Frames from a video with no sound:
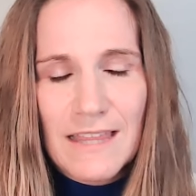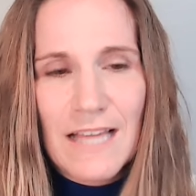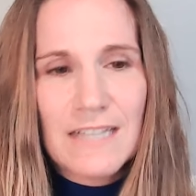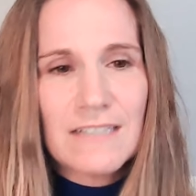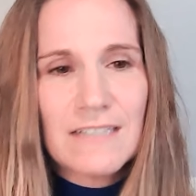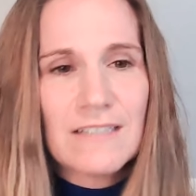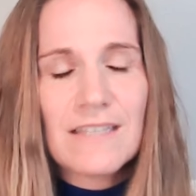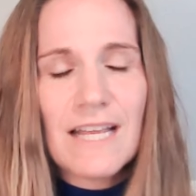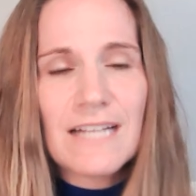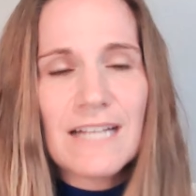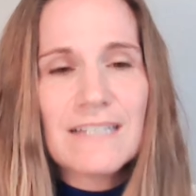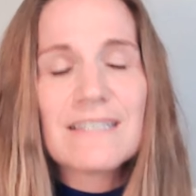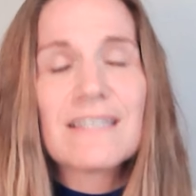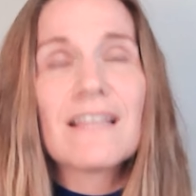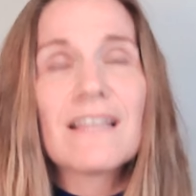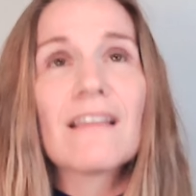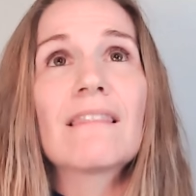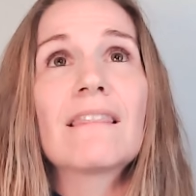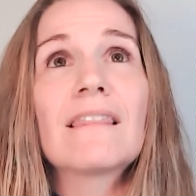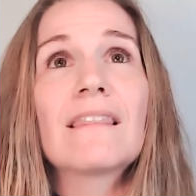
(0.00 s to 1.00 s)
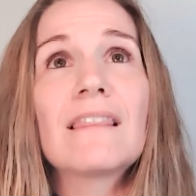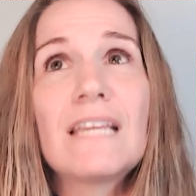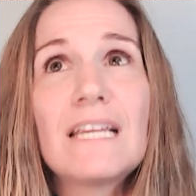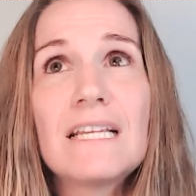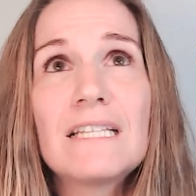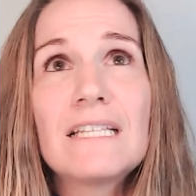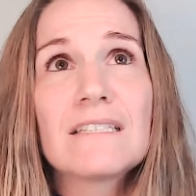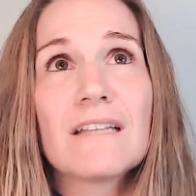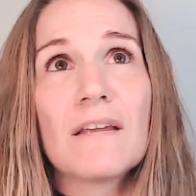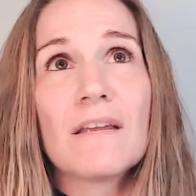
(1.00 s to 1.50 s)
That's that's the
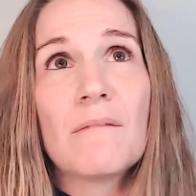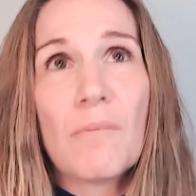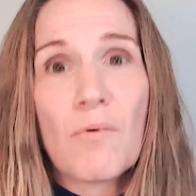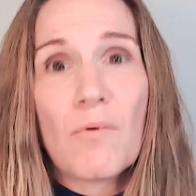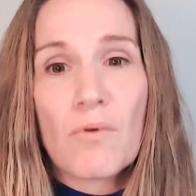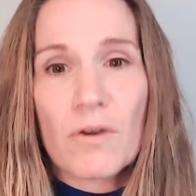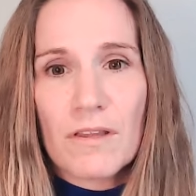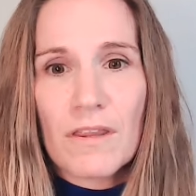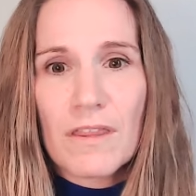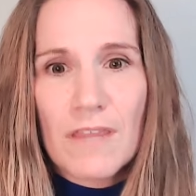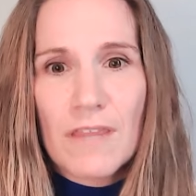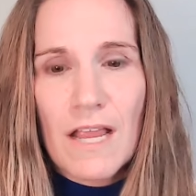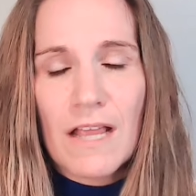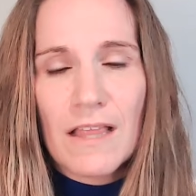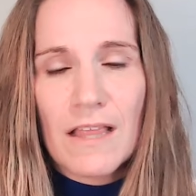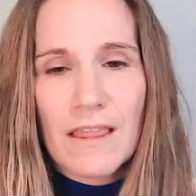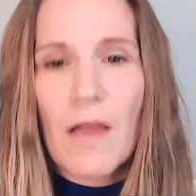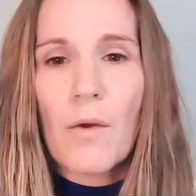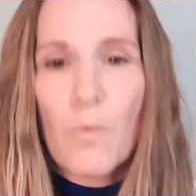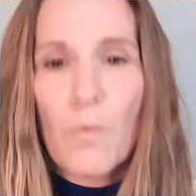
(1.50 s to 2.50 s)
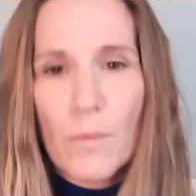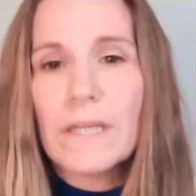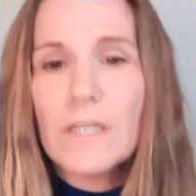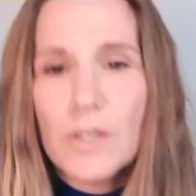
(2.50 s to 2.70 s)
least important thing that we